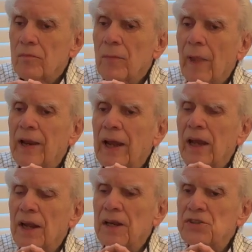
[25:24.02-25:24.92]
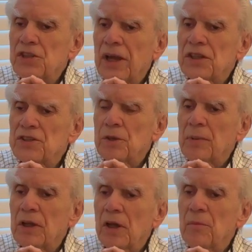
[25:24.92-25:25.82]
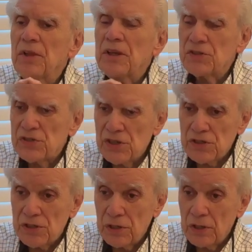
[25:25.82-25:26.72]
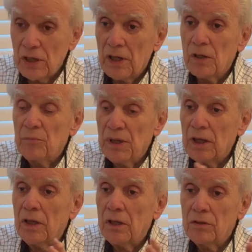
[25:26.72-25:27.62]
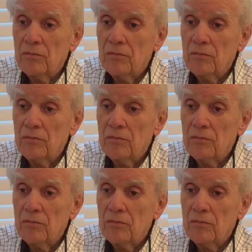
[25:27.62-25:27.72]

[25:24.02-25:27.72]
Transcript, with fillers: Then I got a chance to become the assistant in a big,